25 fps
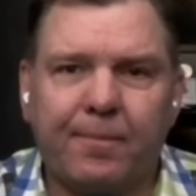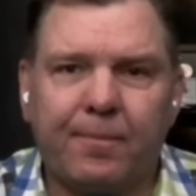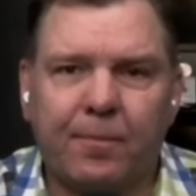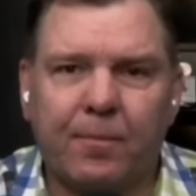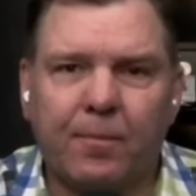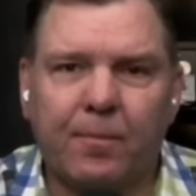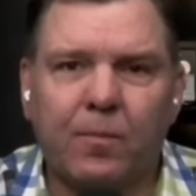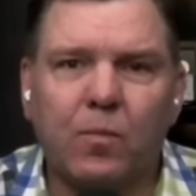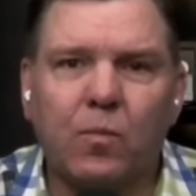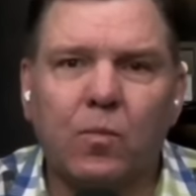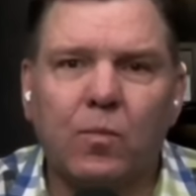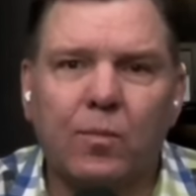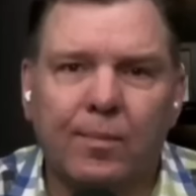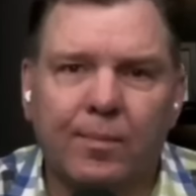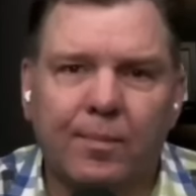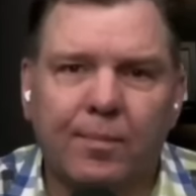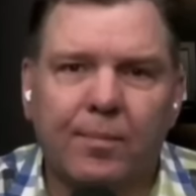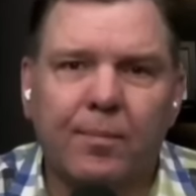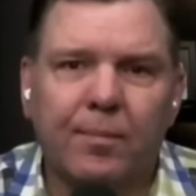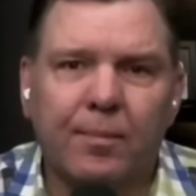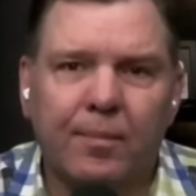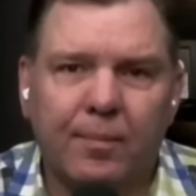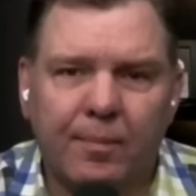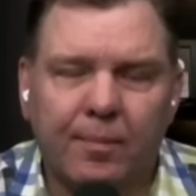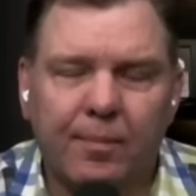
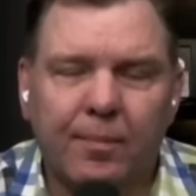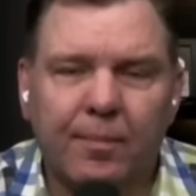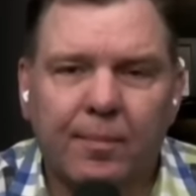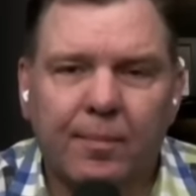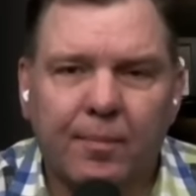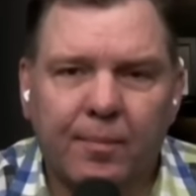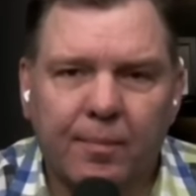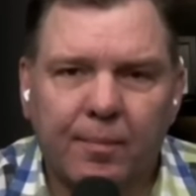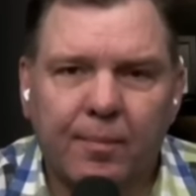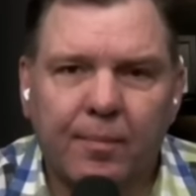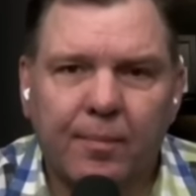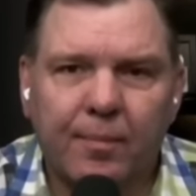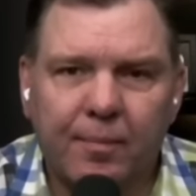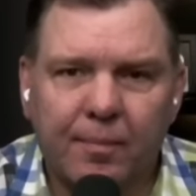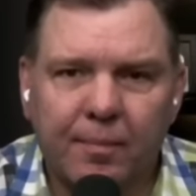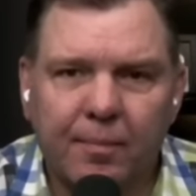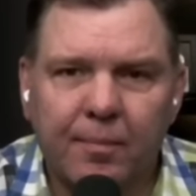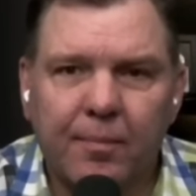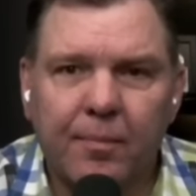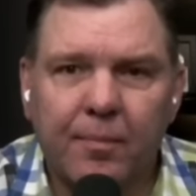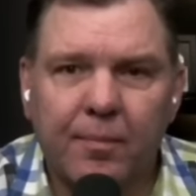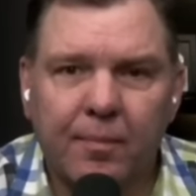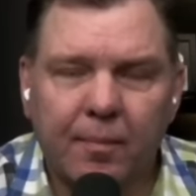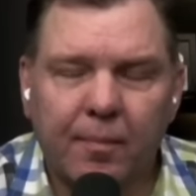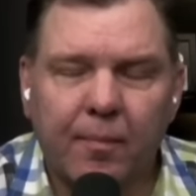
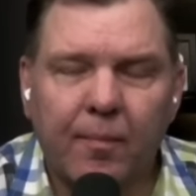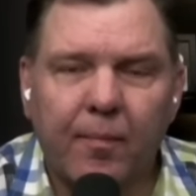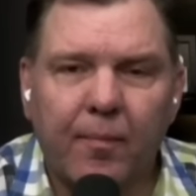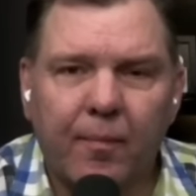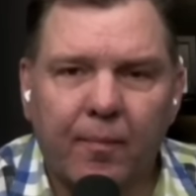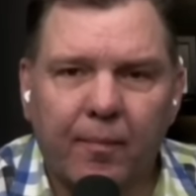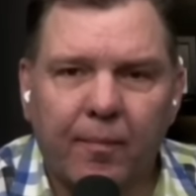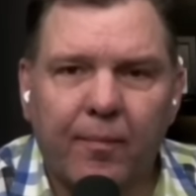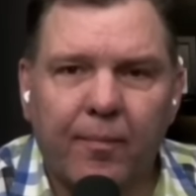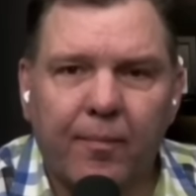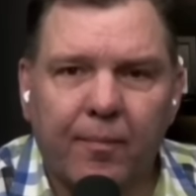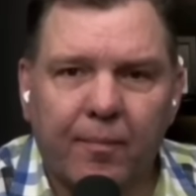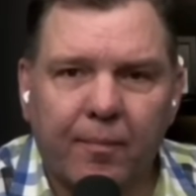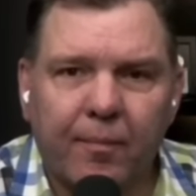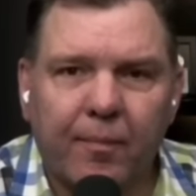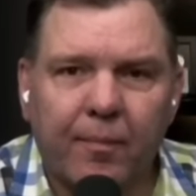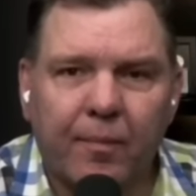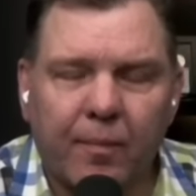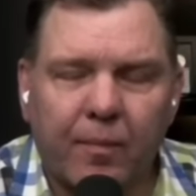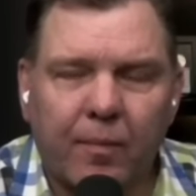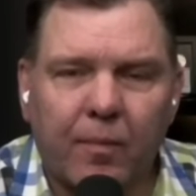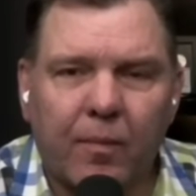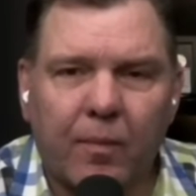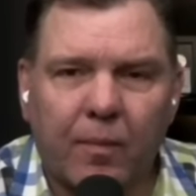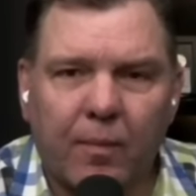
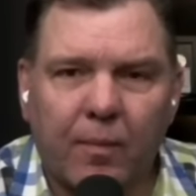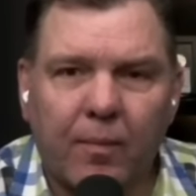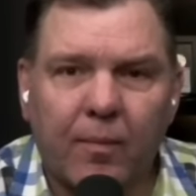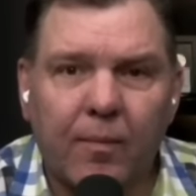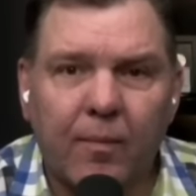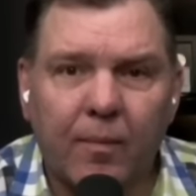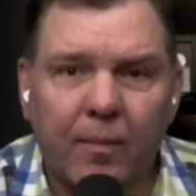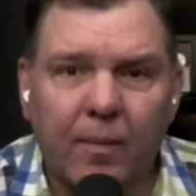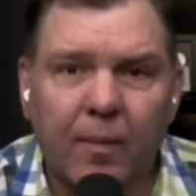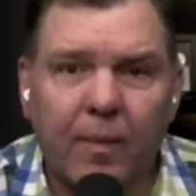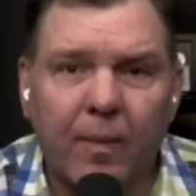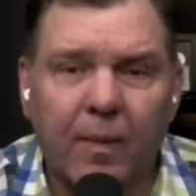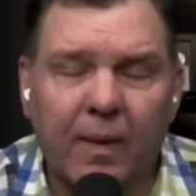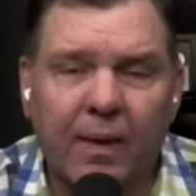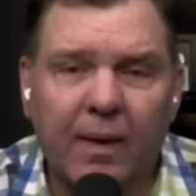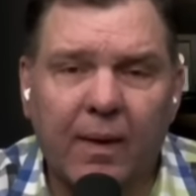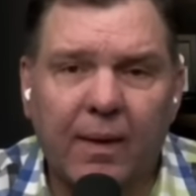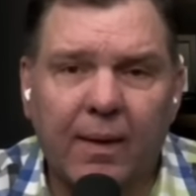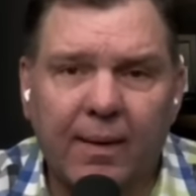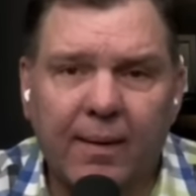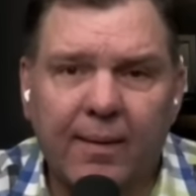This person isn't speaking.